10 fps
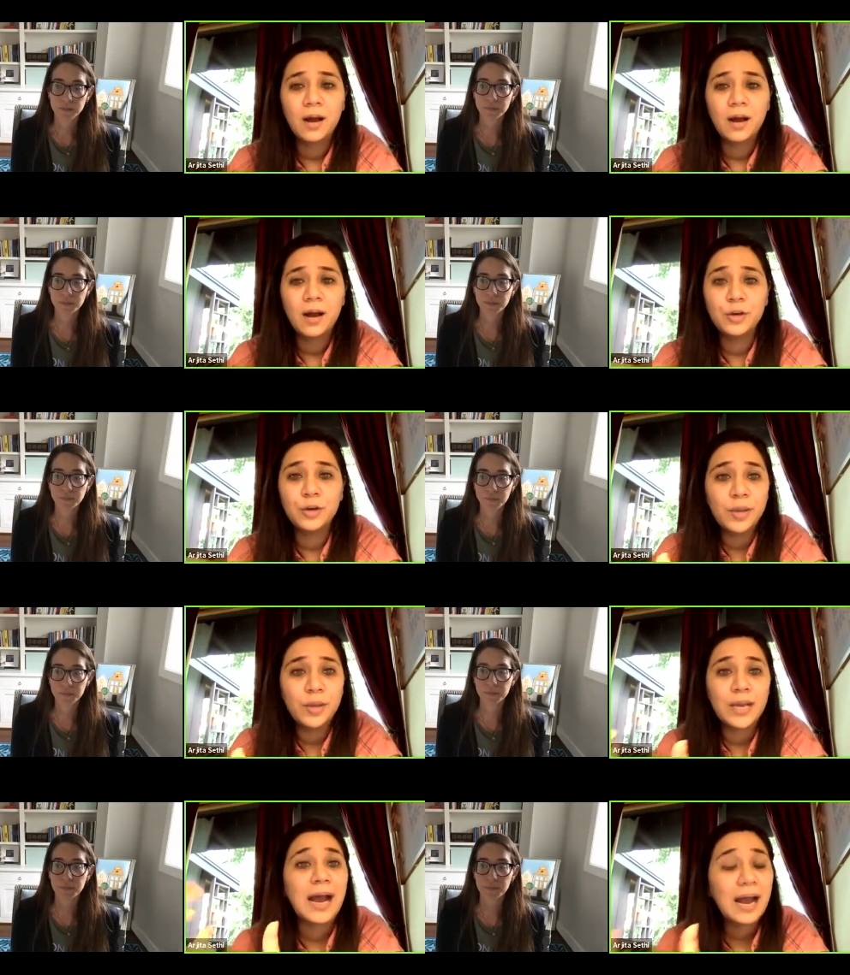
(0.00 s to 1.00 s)
Speaker 1: knowing
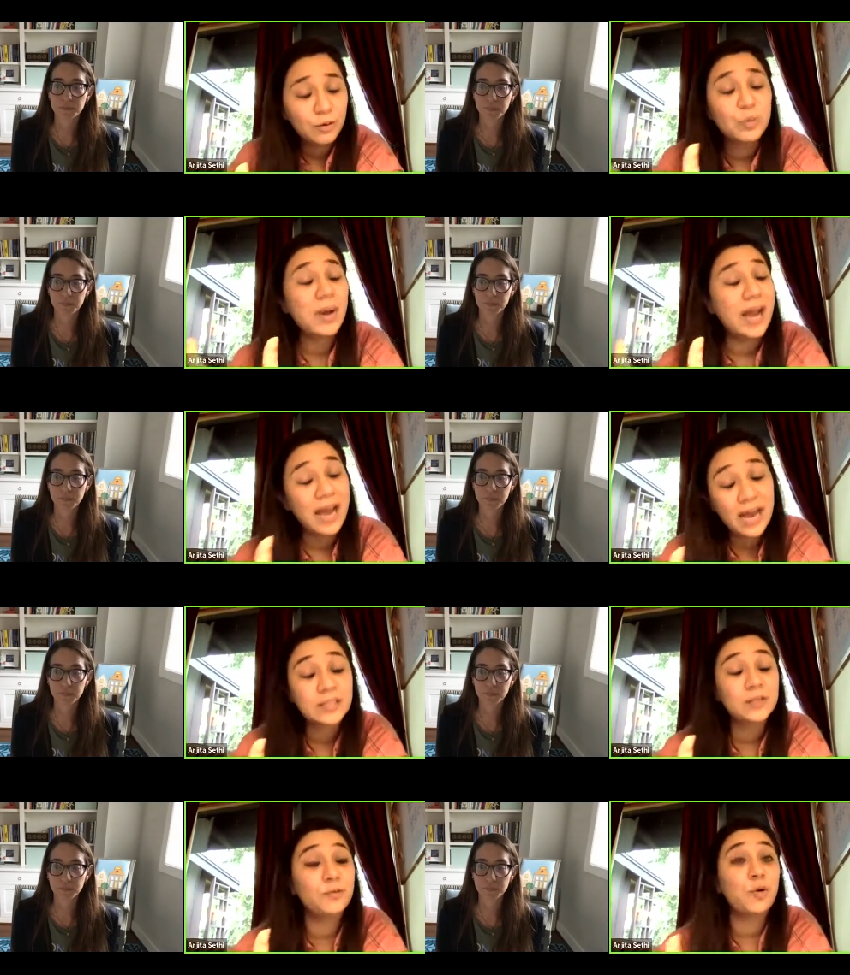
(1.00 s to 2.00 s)
how to ask
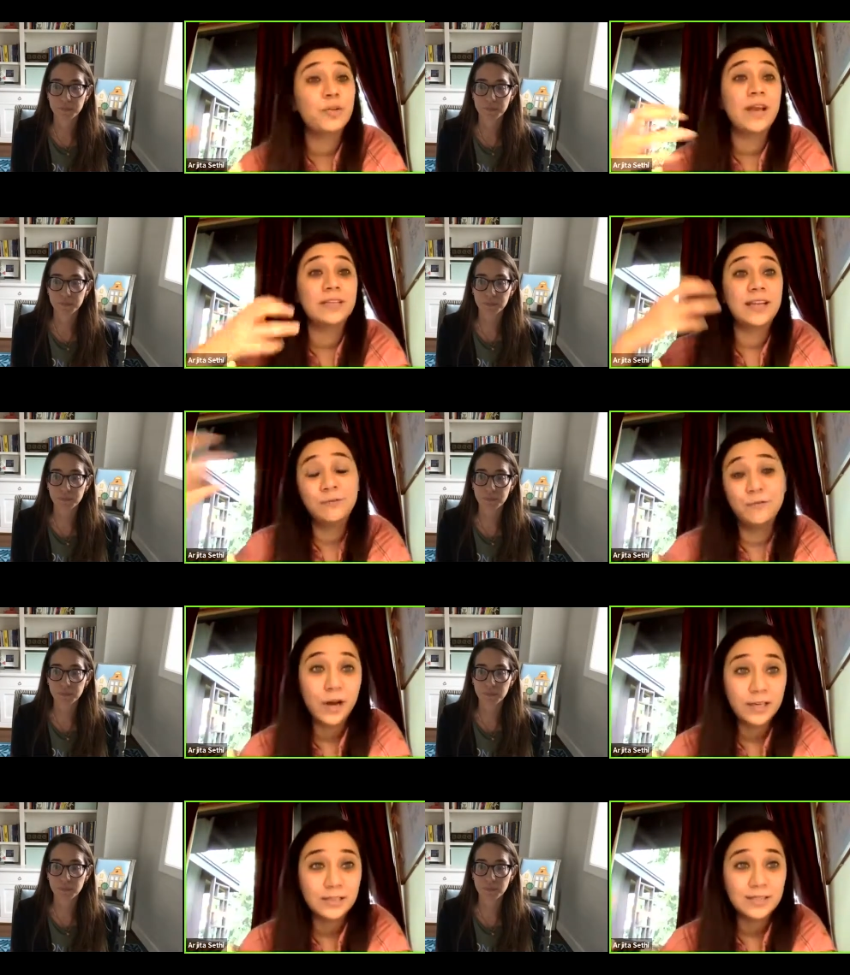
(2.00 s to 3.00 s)
for that
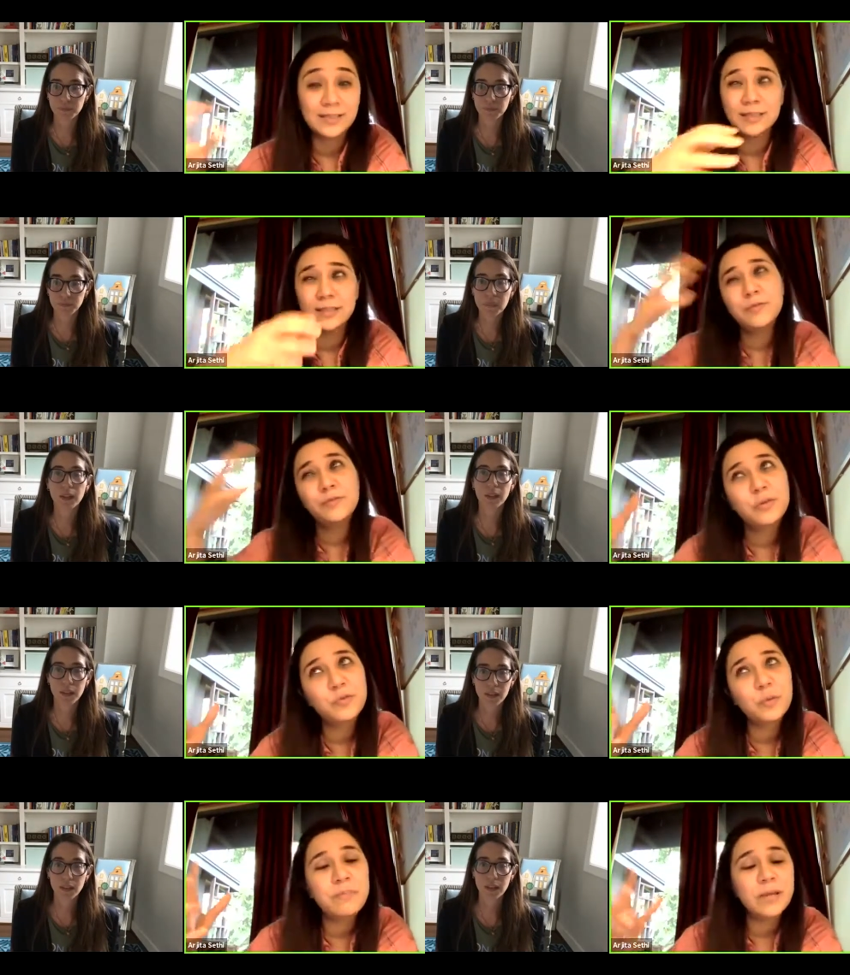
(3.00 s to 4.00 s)
advice? Is it different
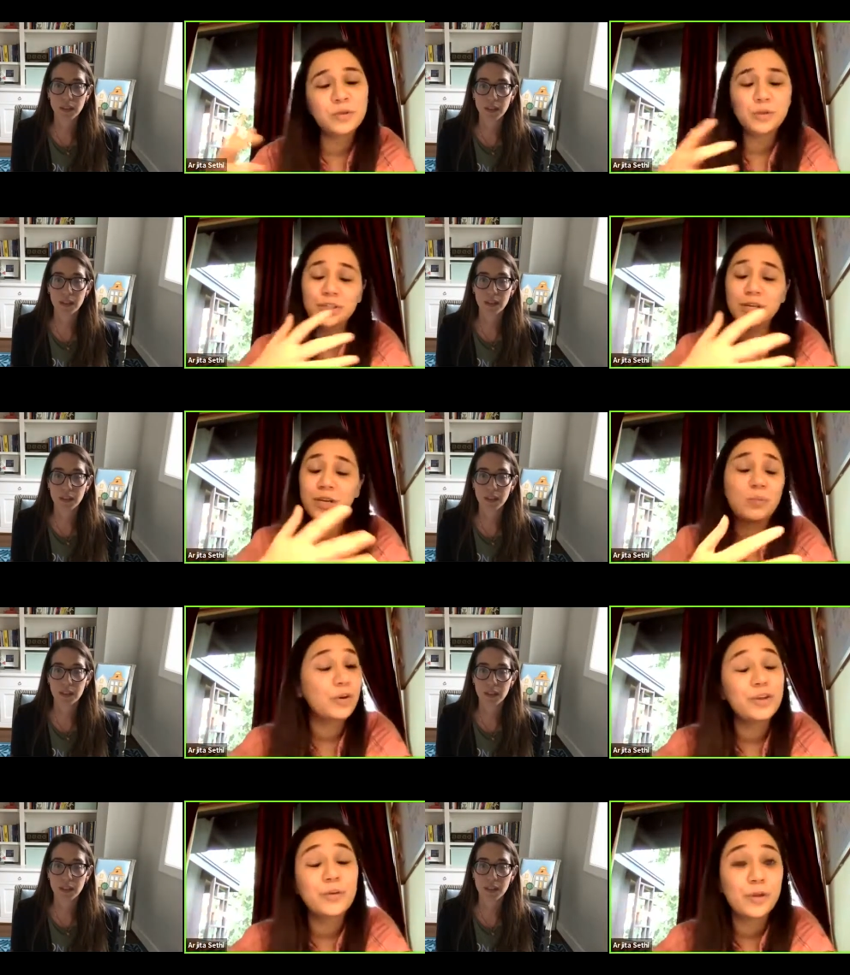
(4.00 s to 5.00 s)
from mentorship? What are
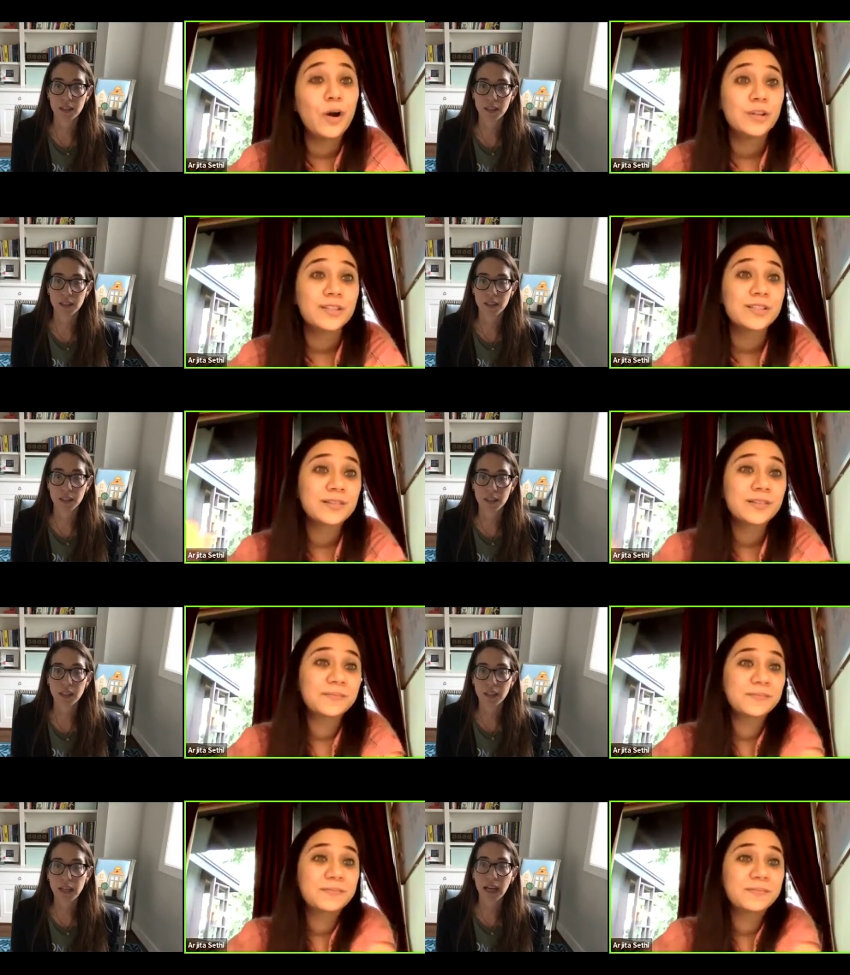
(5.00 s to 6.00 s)
your thoughts?
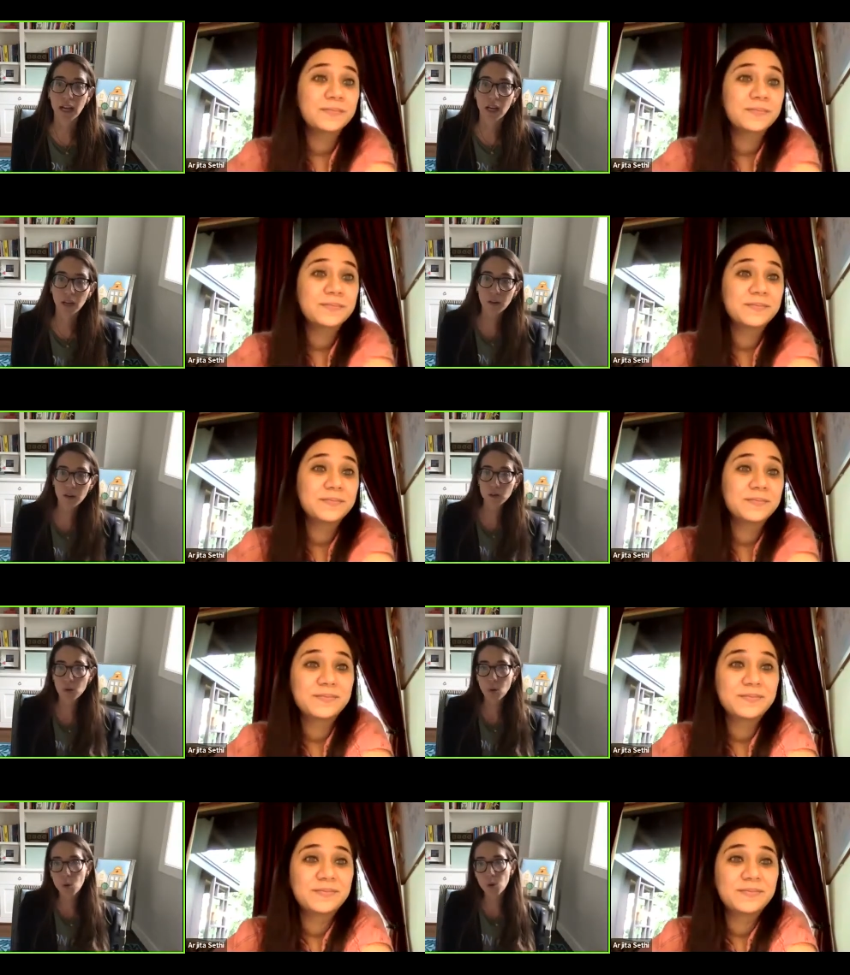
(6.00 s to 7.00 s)
Speaker 2: Yeah, our
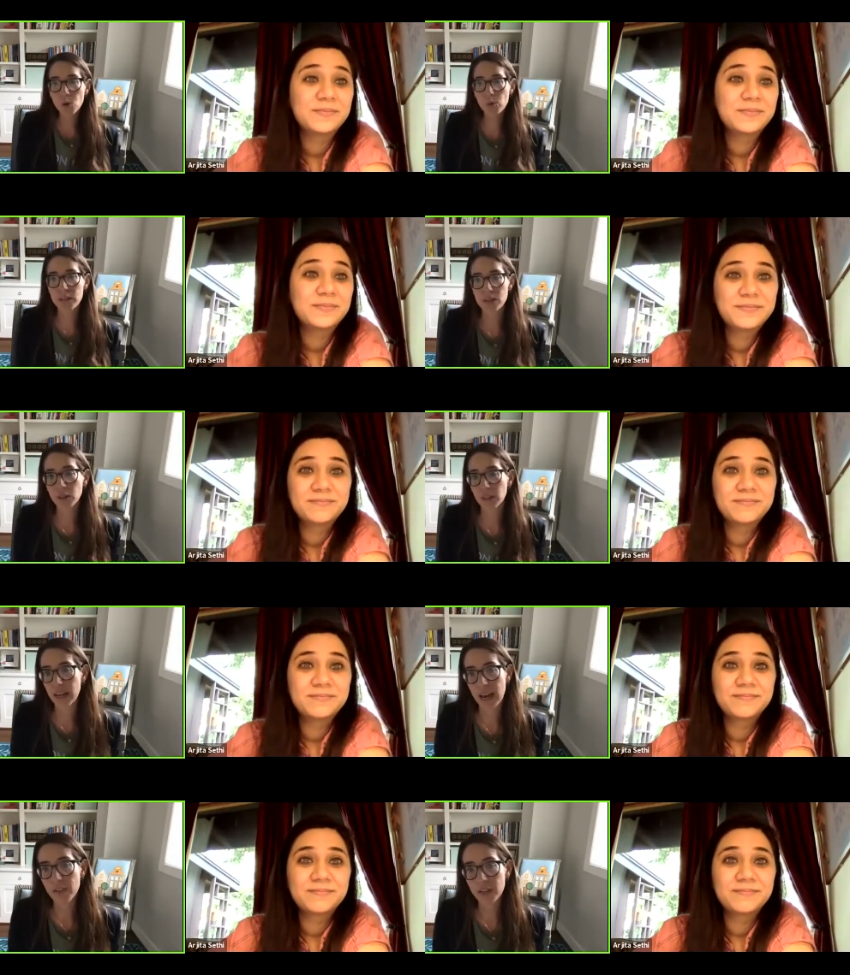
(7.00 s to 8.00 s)
goal was look at
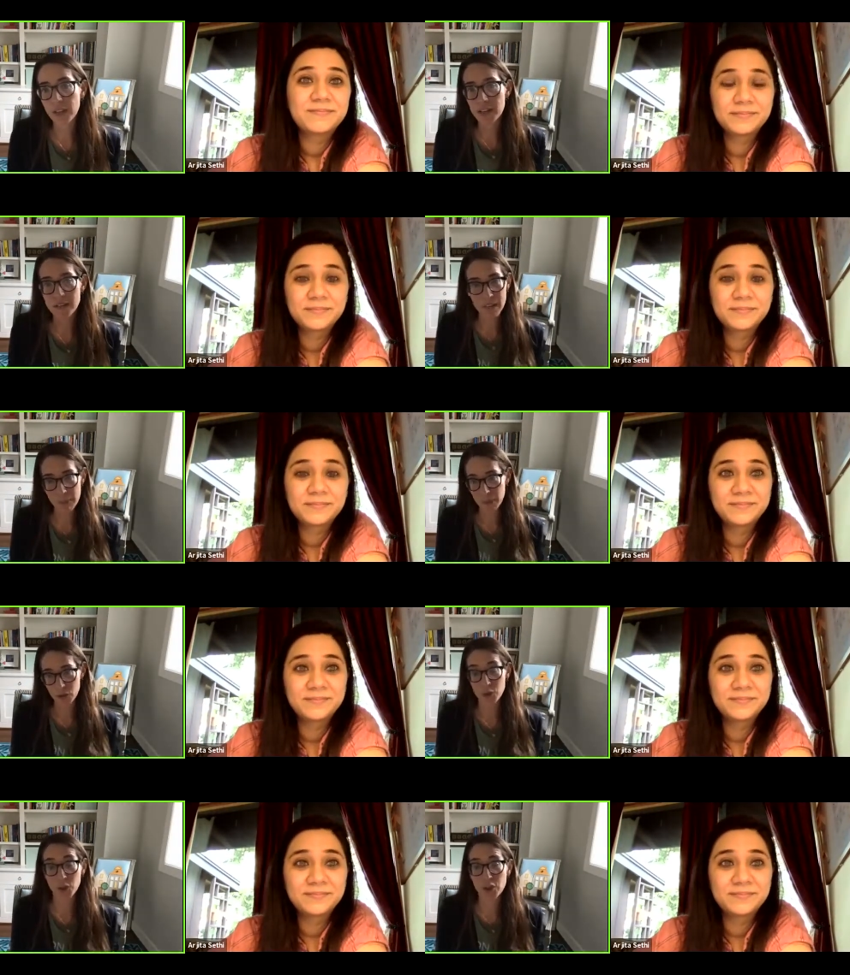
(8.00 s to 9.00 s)
every step of your
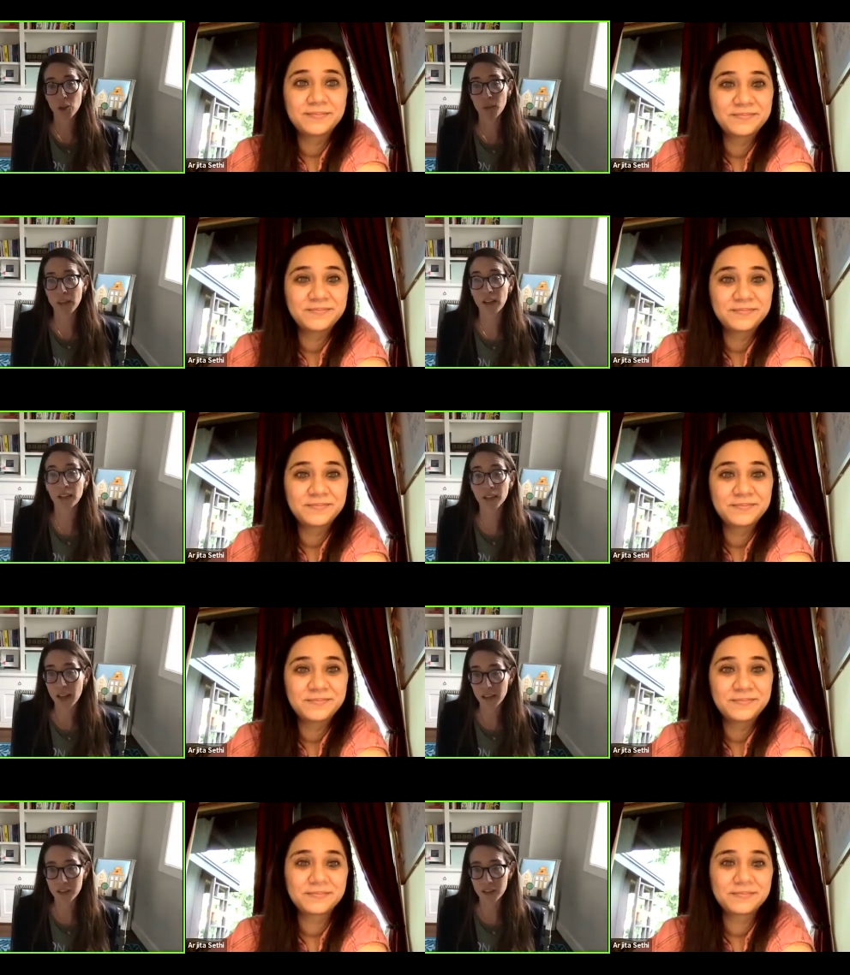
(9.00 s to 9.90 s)
journey, you're making a lot of